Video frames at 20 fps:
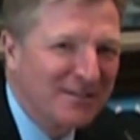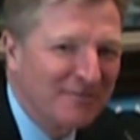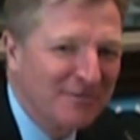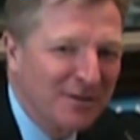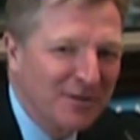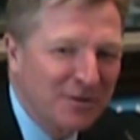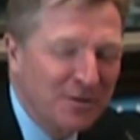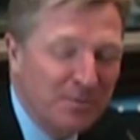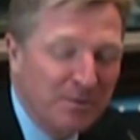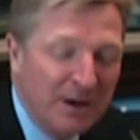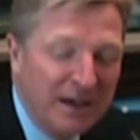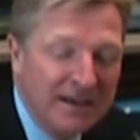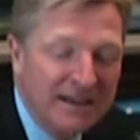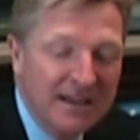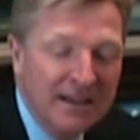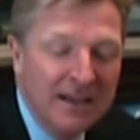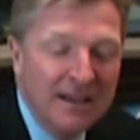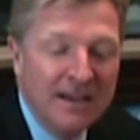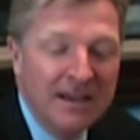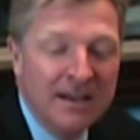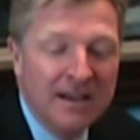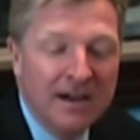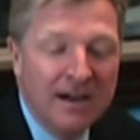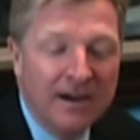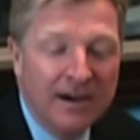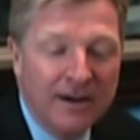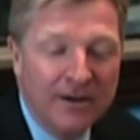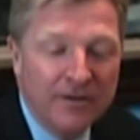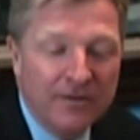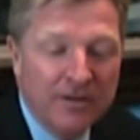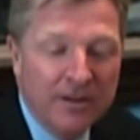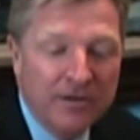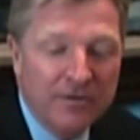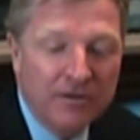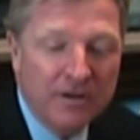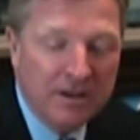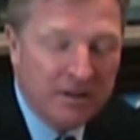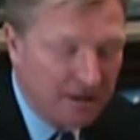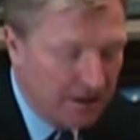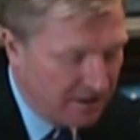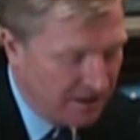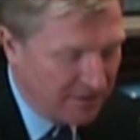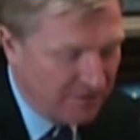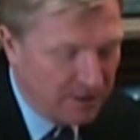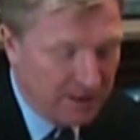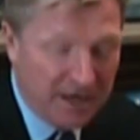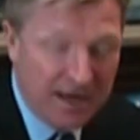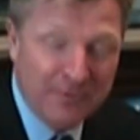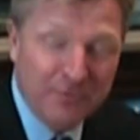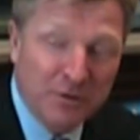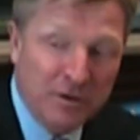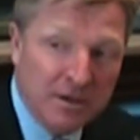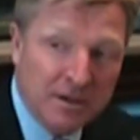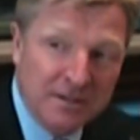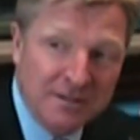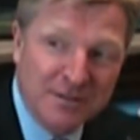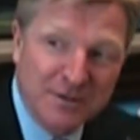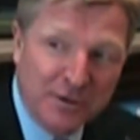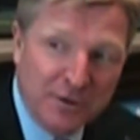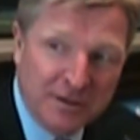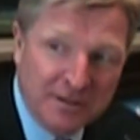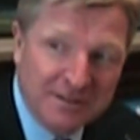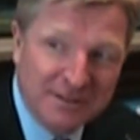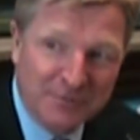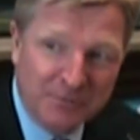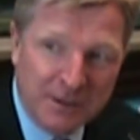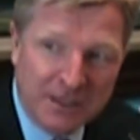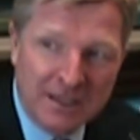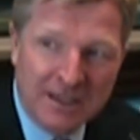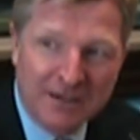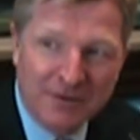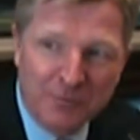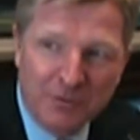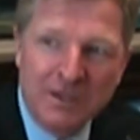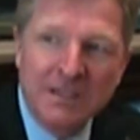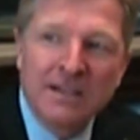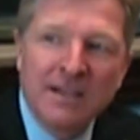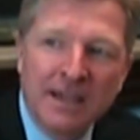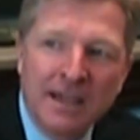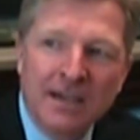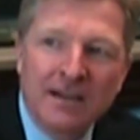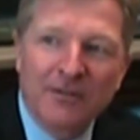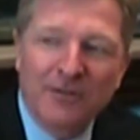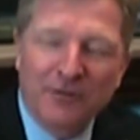roads, but there are a number of concerns that we can't